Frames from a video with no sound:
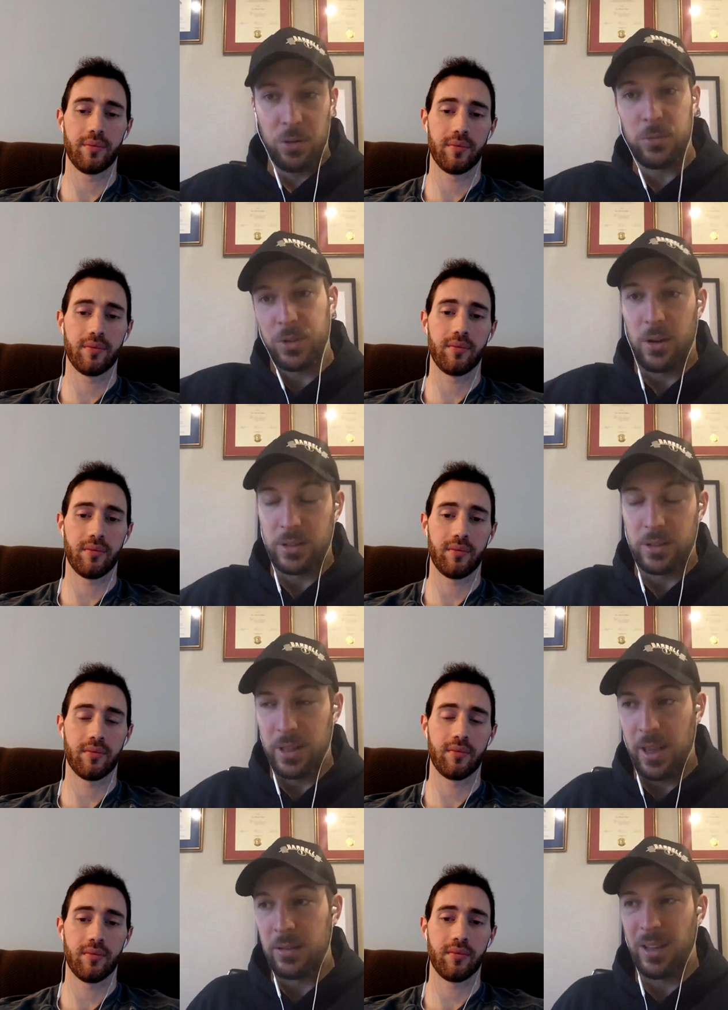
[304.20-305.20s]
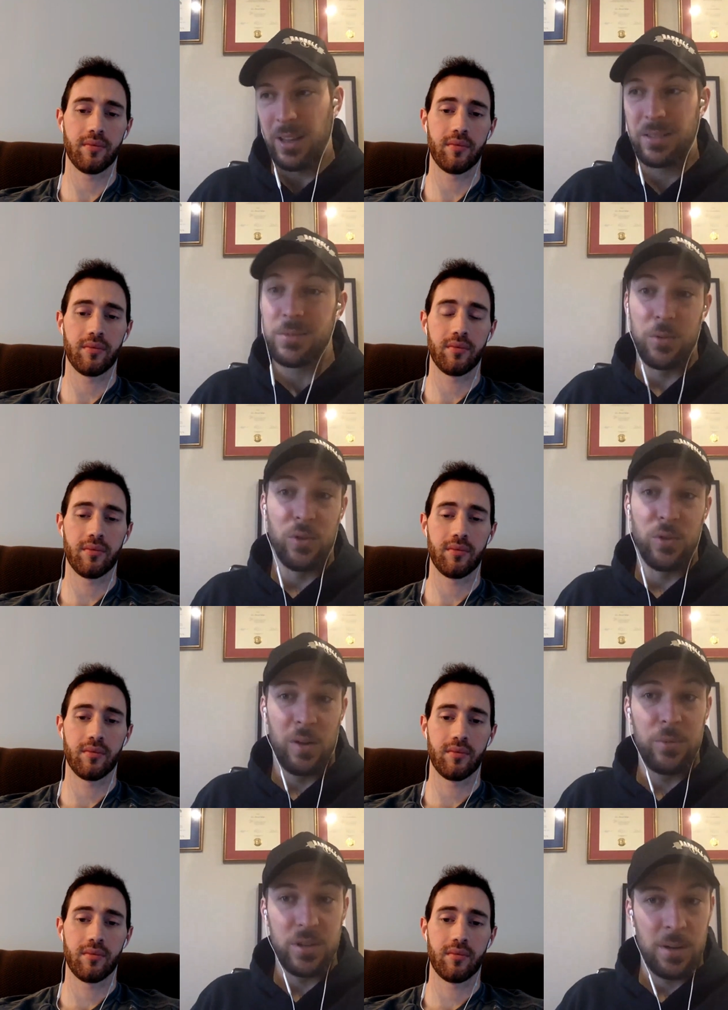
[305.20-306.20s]
Speaker 1: show. We're talking like in, like no,
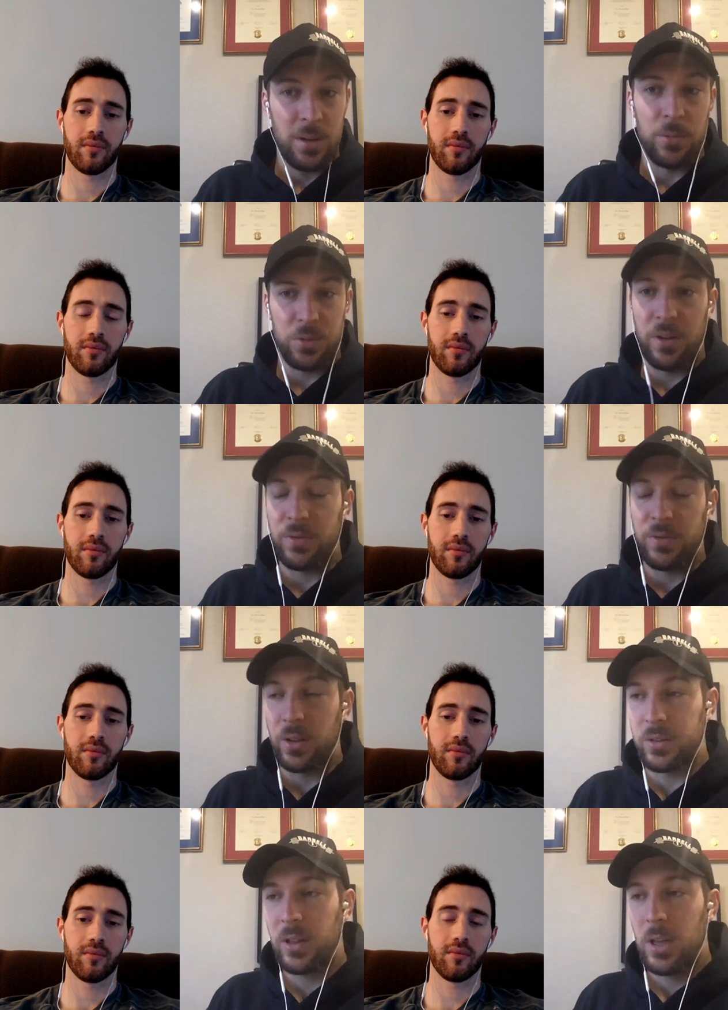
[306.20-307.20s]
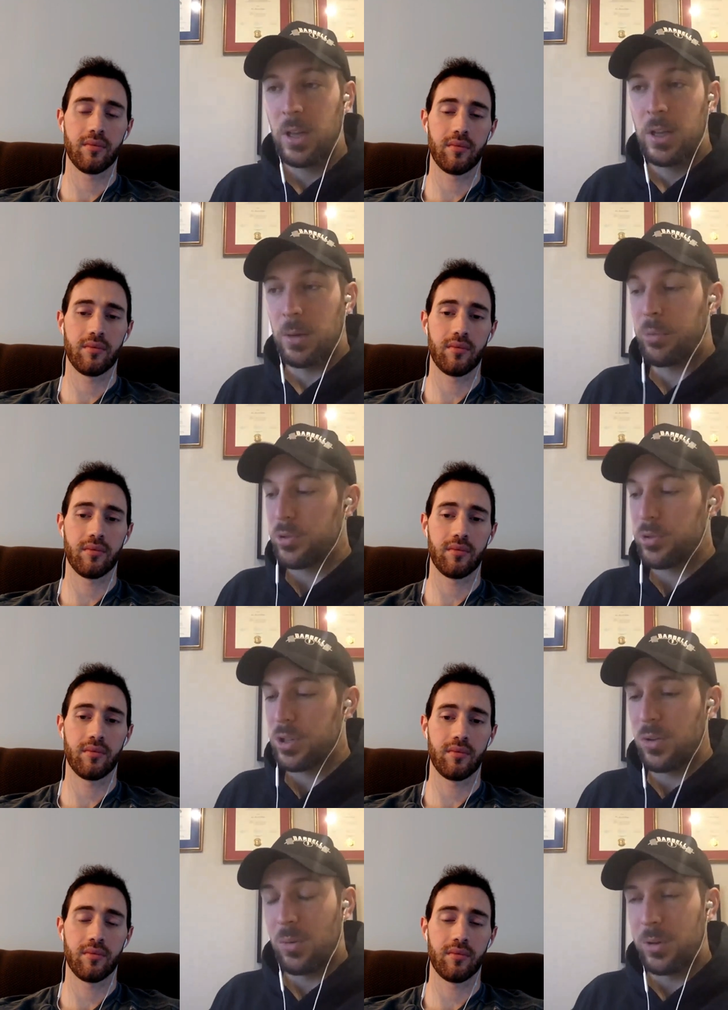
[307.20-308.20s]
November, December is when I felt
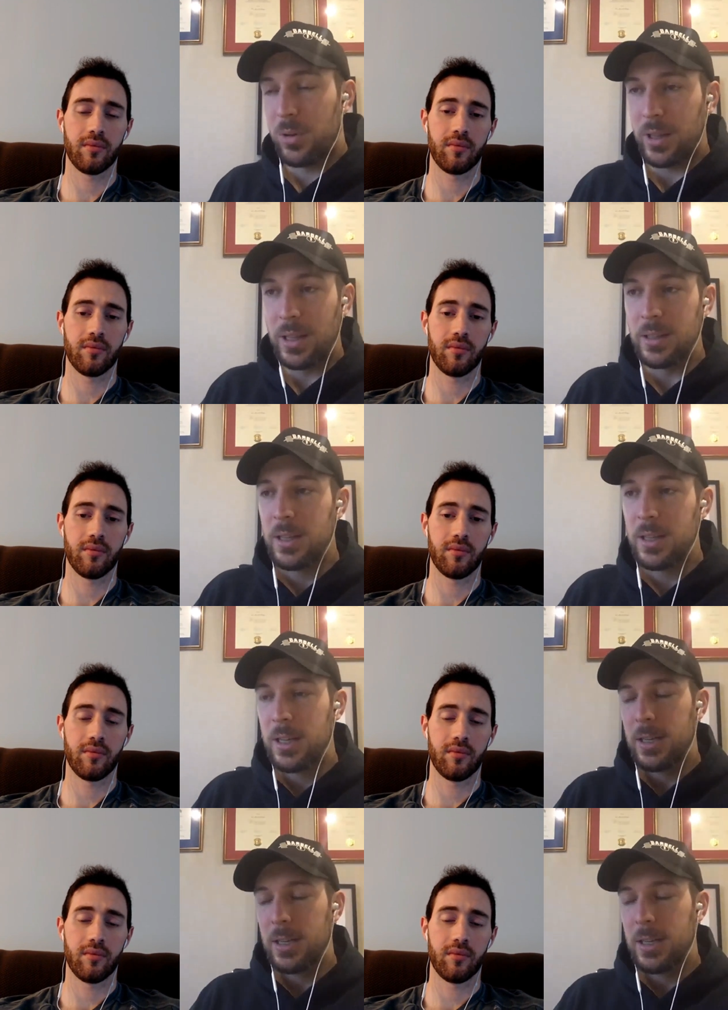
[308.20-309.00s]
approaching normal again.